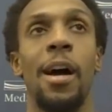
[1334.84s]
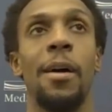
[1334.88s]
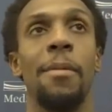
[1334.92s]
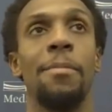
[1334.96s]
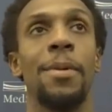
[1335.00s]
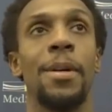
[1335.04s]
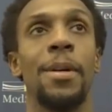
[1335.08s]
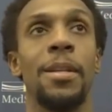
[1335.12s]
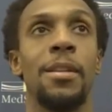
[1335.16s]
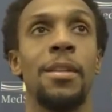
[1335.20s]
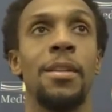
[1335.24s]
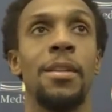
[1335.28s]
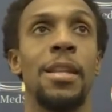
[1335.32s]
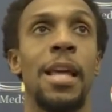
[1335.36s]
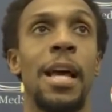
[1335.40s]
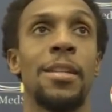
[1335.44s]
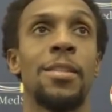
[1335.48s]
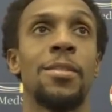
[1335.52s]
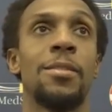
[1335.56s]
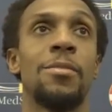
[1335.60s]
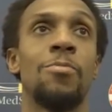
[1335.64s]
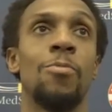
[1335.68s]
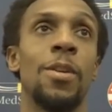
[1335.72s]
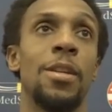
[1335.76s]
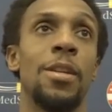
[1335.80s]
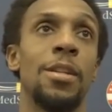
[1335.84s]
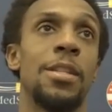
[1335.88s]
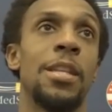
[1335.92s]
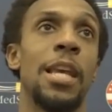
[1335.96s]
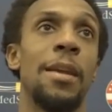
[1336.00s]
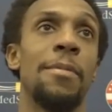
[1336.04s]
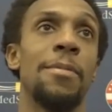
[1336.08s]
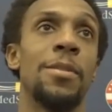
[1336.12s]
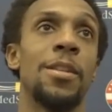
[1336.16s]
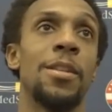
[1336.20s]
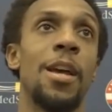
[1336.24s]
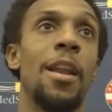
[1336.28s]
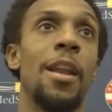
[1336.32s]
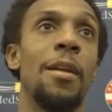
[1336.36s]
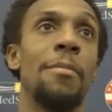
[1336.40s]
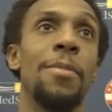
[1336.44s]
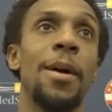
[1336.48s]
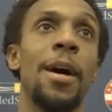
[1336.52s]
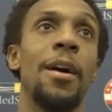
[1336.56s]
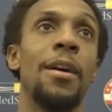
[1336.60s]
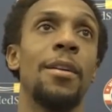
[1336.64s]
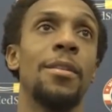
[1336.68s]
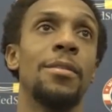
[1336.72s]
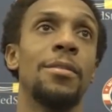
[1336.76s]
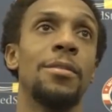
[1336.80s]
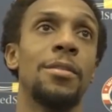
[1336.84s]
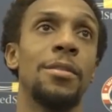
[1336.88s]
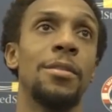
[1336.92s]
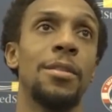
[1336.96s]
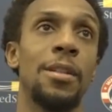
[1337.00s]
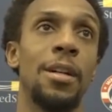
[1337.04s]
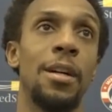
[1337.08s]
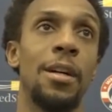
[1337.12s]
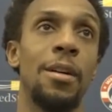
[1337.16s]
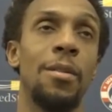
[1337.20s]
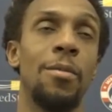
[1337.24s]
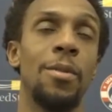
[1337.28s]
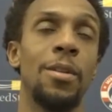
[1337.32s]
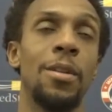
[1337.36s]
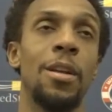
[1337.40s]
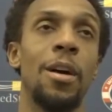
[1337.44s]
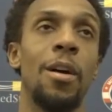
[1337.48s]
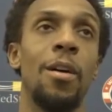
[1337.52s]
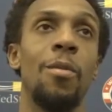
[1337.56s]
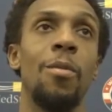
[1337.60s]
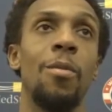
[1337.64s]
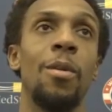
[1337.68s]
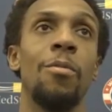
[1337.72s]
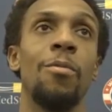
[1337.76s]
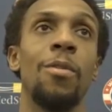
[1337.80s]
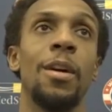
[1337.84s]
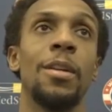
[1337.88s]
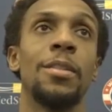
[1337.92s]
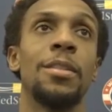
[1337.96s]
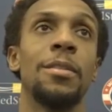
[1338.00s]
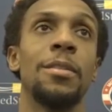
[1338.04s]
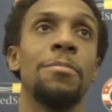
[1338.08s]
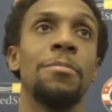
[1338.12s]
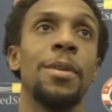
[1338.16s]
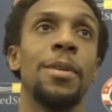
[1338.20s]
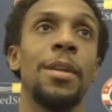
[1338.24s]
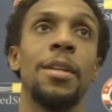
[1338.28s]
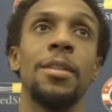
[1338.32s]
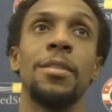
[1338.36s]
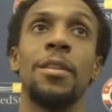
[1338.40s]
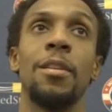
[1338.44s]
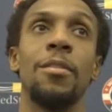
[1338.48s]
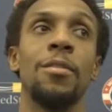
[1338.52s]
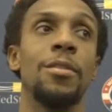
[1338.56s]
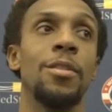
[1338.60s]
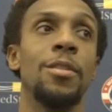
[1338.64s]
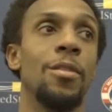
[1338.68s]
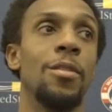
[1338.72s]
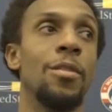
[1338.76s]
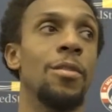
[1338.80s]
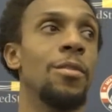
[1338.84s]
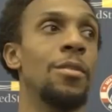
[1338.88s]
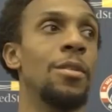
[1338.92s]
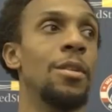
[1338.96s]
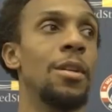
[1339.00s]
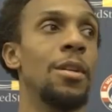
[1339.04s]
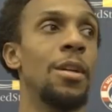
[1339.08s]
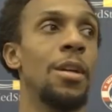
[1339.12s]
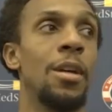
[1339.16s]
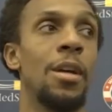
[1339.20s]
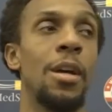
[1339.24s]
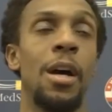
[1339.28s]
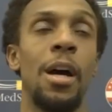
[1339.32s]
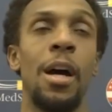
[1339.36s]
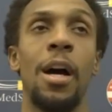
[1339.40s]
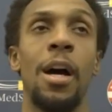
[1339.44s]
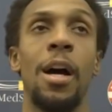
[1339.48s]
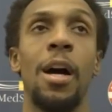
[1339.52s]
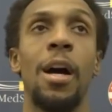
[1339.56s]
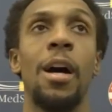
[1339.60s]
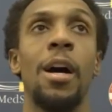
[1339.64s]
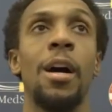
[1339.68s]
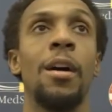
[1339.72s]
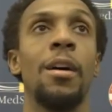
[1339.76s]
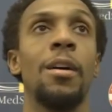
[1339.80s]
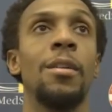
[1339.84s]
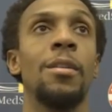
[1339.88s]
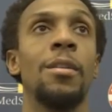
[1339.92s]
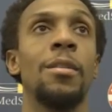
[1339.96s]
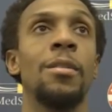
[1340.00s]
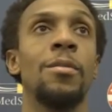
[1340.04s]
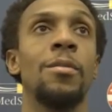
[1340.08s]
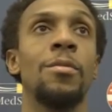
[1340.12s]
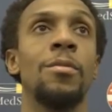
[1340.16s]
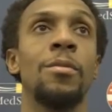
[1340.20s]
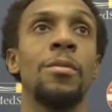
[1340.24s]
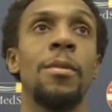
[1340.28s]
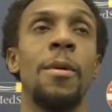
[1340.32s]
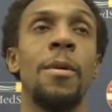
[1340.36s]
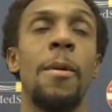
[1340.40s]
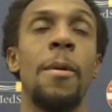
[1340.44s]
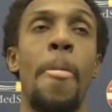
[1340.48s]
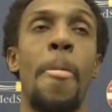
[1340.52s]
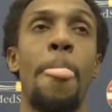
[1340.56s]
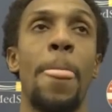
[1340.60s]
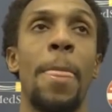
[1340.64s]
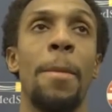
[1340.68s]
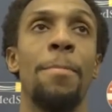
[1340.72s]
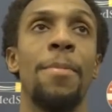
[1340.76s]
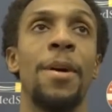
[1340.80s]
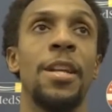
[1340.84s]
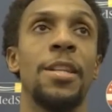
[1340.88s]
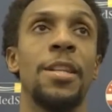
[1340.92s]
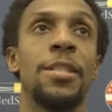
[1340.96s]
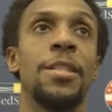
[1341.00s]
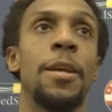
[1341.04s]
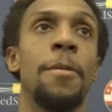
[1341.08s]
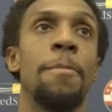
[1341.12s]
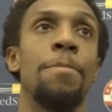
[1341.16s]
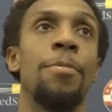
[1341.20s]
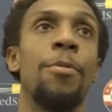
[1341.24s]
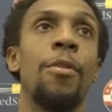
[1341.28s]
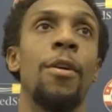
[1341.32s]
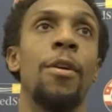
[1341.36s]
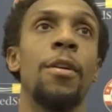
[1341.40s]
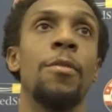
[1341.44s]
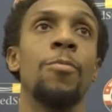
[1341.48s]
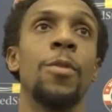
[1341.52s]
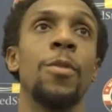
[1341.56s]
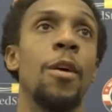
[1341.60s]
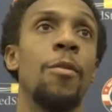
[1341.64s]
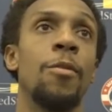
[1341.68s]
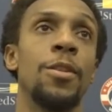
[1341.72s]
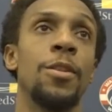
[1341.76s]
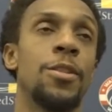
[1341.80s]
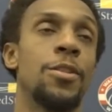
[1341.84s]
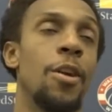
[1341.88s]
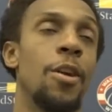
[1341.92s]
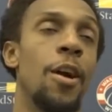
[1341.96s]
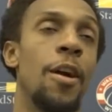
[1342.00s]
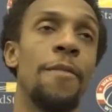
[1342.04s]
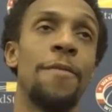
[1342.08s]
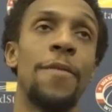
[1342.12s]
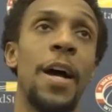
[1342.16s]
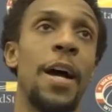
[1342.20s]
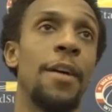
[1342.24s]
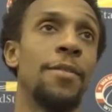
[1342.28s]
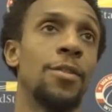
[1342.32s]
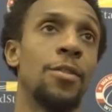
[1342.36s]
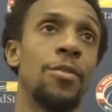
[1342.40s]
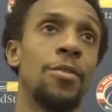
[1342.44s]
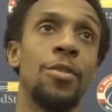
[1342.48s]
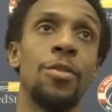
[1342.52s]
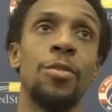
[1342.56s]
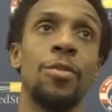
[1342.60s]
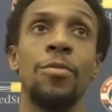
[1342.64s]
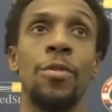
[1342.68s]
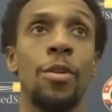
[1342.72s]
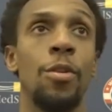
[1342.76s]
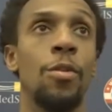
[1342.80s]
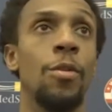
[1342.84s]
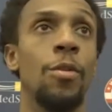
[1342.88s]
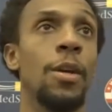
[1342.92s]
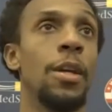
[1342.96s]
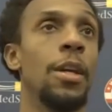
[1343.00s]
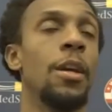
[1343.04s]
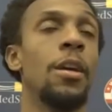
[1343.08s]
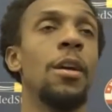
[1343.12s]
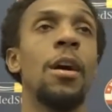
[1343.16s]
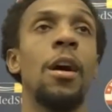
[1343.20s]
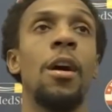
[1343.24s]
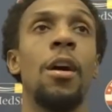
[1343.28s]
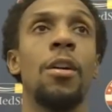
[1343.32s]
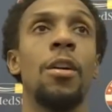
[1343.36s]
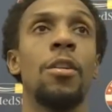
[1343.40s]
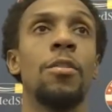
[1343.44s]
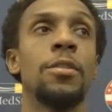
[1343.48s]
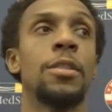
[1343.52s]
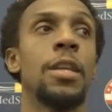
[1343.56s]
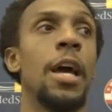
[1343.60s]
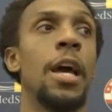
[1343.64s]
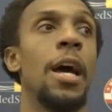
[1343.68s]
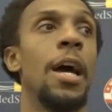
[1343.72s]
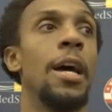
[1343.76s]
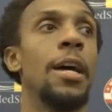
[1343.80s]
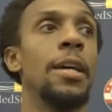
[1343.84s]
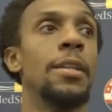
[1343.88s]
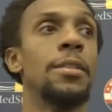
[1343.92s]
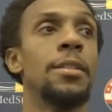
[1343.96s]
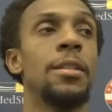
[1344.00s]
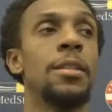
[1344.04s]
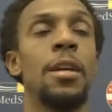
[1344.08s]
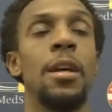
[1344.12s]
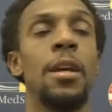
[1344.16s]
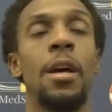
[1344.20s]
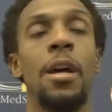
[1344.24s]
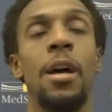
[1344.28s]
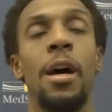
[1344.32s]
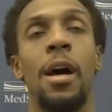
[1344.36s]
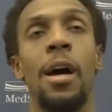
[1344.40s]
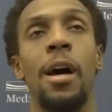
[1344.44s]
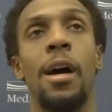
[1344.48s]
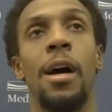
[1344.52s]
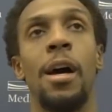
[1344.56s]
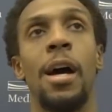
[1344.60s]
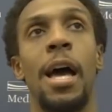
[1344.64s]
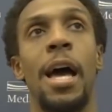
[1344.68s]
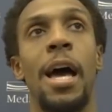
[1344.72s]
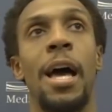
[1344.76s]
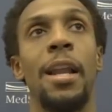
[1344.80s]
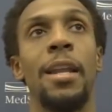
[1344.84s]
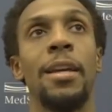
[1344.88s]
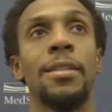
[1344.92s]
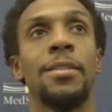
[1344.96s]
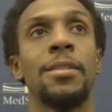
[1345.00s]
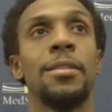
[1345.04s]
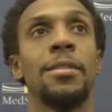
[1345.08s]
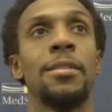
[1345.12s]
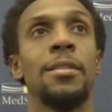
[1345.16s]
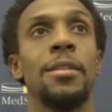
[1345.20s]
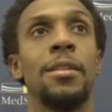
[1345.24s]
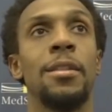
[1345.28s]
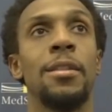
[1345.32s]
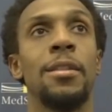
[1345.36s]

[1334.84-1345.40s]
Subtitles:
But that's what a team is all about. We know what Russ and B is going to do. But it's important. We know what the starting five is going to do. Rui, all those guys, Alex.